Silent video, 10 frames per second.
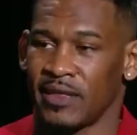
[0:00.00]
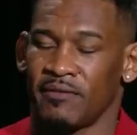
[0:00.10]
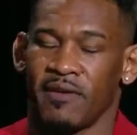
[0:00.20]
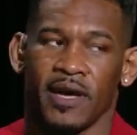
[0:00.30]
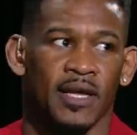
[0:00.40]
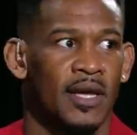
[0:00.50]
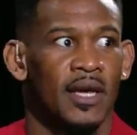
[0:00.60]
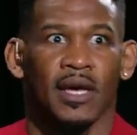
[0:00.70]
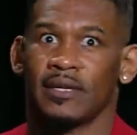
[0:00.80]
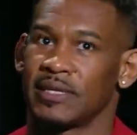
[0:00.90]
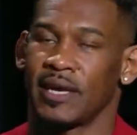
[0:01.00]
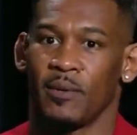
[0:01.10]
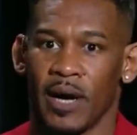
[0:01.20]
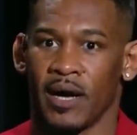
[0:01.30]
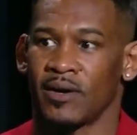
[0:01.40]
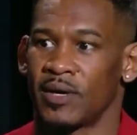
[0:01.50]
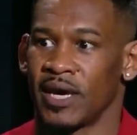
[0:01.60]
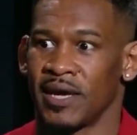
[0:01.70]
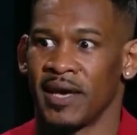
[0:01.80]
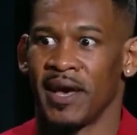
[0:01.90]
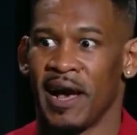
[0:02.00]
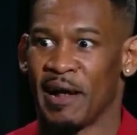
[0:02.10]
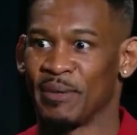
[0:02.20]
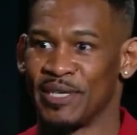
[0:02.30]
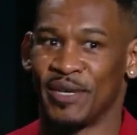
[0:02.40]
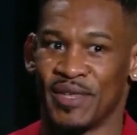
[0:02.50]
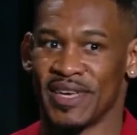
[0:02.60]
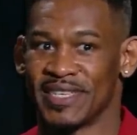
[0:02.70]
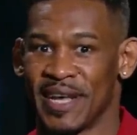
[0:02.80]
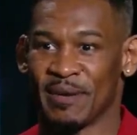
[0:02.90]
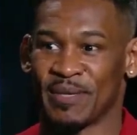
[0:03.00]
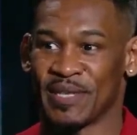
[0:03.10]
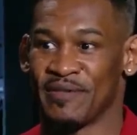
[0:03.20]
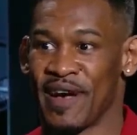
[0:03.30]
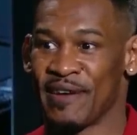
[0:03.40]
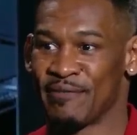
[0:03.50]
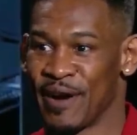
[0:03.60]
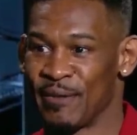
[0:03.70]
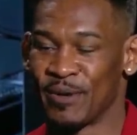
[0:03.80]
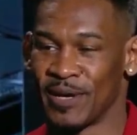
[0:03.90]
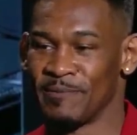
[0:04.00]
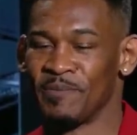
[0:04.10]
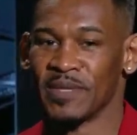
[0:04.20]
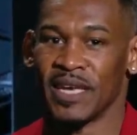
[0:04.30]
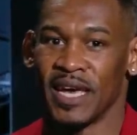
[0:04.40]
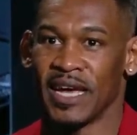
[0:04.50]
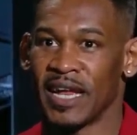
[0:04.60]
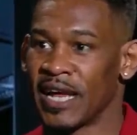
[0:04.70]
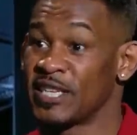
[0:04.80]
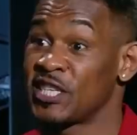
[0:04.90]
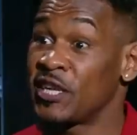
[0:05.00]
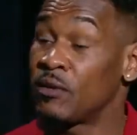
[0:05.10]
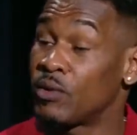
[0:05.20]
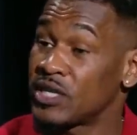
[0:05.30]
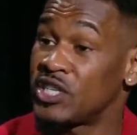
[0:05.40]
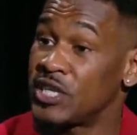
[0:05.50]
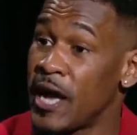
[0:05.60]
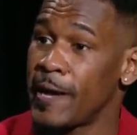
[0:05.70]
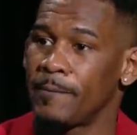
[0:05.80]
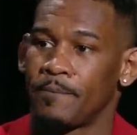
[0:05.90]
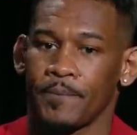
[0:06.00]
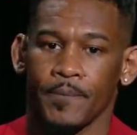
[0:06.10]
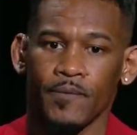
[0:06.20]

the fight. I was like, wow, okay, how do we do this? How do we survive round one? And then I just hit him with a shot.